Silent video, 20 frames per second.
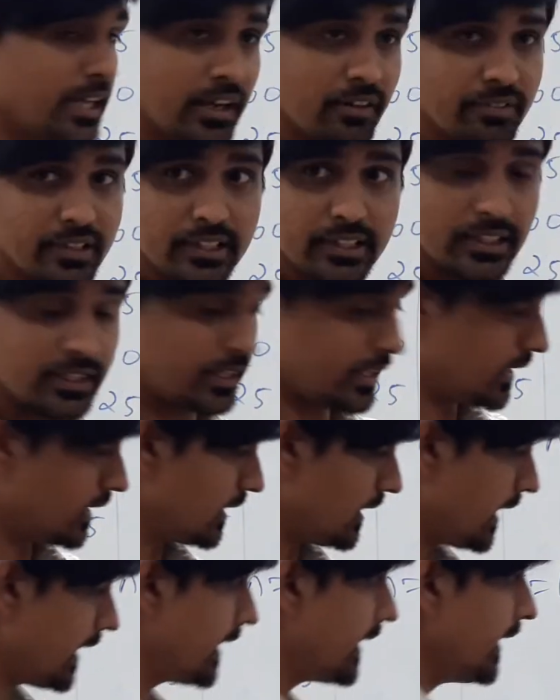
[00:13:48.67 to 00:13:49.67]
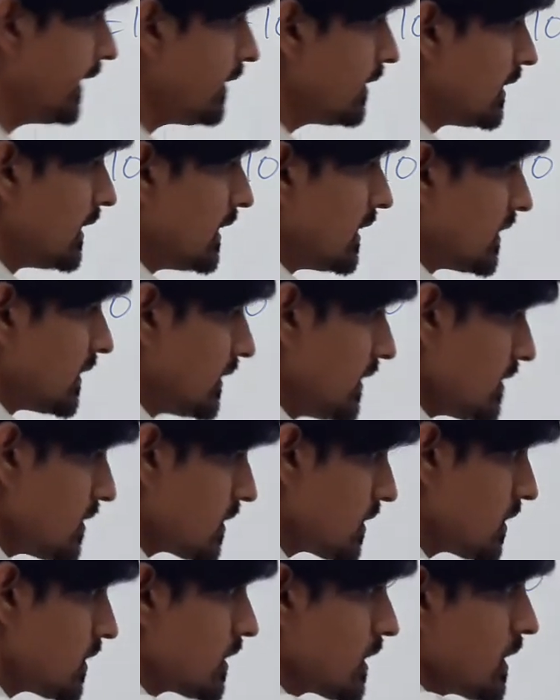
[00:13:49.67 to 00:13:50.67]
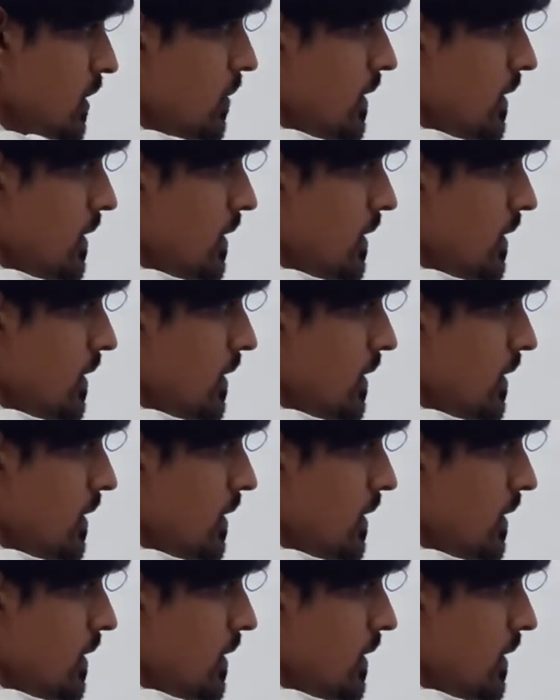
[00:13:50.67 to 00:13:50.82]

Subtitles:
I have written here. And this 0